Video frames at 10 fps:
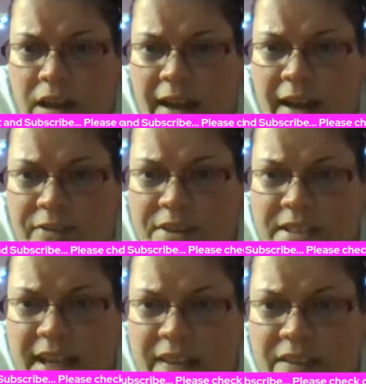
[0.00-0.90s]
I have to
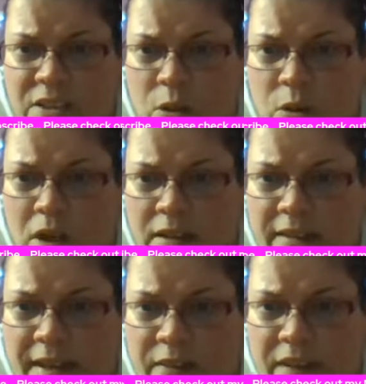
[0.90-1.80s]
say this whole
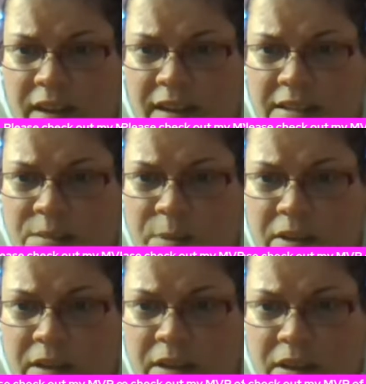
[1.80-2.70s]
lockdown thing has
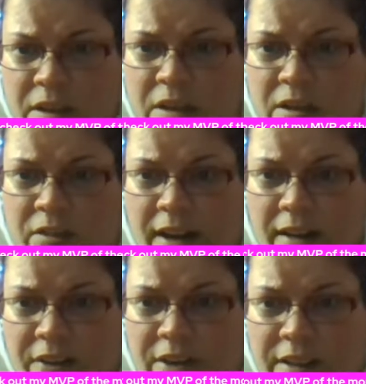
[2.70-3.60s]
been a
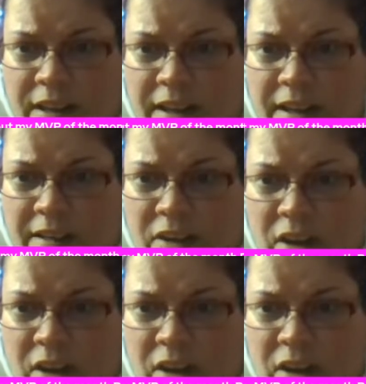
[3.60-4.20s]
rather enlightening